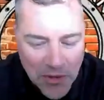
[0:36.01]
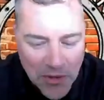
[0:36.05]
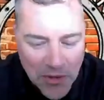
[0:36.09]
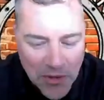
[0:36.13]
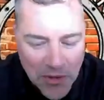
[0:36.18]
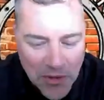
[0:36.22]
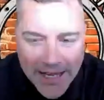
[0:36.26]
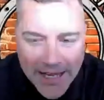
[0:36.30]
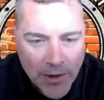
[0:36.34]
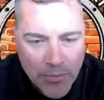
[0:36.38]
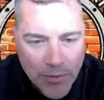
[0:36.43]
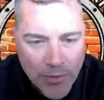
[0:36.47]

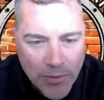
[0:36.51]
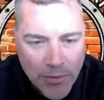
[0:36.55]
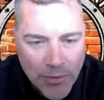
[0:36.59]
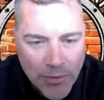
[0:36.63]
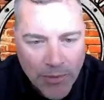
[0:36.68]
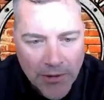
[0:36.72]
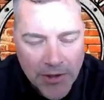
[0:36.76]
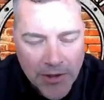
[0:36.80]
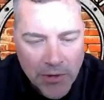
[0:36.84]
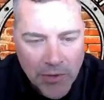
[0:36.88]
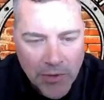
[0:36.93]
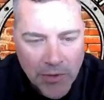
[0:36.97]
and I
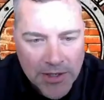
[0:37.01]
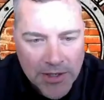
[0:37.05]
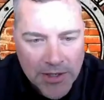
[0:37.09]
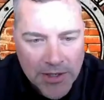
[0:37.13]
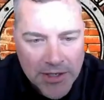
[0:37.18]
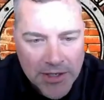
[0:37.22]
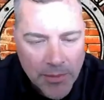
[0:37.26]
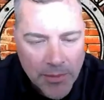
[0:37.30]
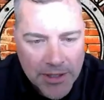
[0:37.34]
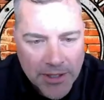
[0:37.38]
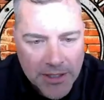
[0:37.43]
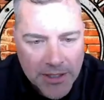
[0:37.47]
thought prior to
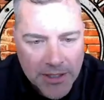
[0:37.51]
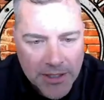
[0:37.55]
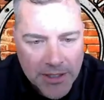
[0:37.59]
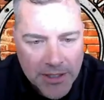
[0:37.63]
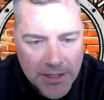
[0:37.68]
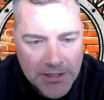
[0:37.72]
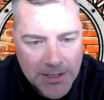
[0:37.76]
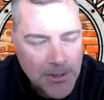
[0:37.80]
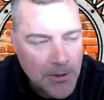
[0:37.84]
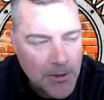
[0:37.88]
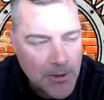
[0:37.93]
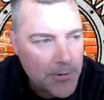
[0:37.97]

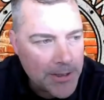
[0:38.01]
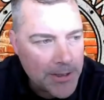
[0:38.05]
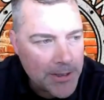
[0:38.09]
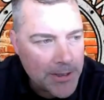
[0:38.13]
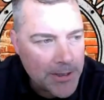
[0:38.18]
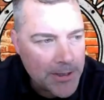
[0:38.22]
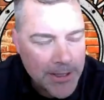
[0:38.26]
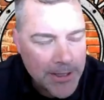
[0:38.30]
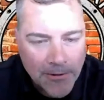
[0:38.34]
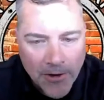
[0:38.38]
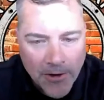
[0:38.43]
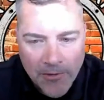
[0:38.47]
retirement I should
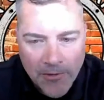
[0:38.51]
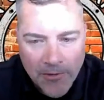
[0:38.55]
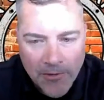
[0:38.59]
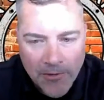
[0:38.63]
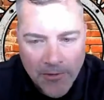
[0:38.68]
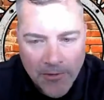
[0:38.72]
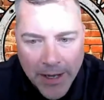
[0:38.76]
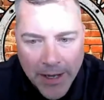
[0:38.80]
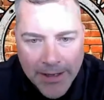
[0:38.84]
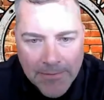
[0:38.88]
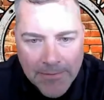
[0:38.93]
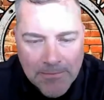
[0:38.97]
go and get
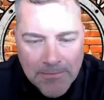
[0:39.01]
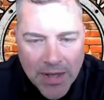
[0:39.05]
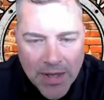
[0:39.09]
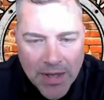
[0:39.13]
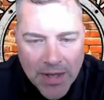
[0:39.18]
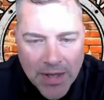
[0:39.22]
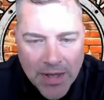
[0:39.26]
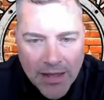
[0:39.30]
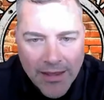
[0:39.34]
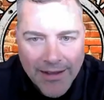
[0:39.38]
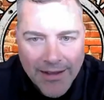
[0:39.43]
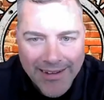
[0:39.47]
all of my
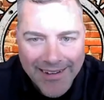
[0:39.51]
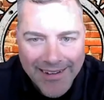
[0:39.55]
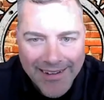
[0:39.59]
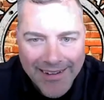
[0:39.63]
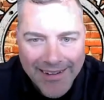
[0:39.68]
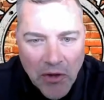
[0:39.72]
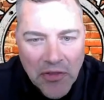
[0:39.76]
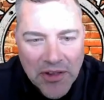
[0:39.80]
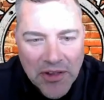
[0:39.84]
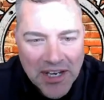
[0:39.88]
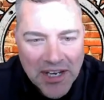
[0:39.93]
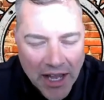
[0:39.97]

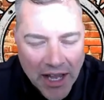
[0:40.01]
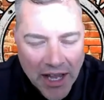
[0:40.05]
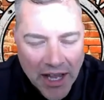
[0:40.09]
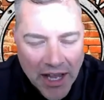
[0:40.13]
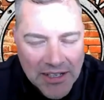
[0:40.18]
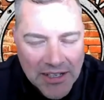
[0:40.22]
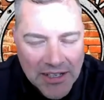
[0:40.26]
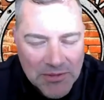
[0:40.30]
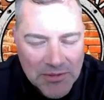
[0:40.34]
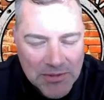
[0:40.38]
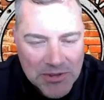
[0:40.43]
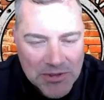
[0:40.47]
health in
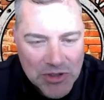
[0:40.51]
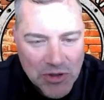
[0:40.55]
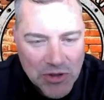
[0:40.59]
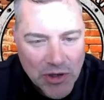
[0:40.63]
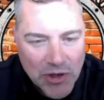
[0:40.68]
line.